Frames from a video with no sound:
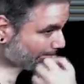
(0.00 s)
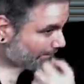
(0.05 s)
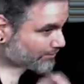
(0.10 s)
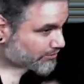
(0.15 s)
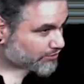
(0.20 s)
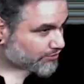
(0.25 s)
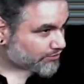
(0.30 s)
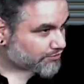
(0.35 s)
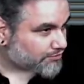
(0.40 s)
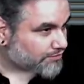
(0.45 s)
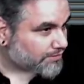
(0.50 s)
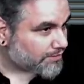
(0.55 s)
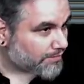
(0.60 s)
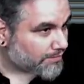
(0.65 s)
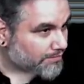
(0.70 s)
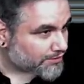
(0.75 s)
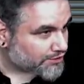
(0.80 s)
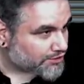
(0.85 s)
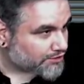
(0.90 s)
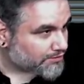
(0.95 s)
Also goes really well
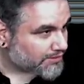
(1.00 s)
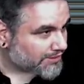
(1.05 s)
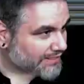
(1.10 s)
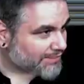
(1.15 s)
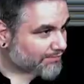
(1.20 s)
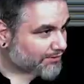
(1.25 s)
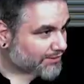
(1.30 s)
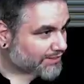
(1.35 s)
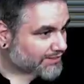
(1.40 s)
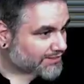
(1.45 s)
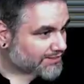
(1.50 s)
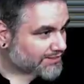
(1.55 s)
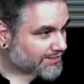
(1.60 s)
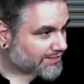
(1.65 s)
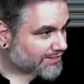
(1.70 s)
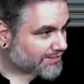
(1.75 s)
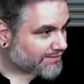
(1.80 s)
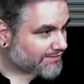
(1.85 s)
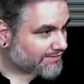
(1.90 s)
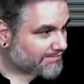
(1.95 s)
with the Chulane we're going to
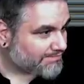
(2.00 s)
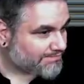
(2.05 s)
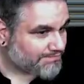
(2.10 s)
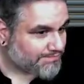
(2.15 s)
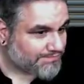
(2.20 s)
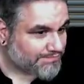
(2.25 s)
sneak in.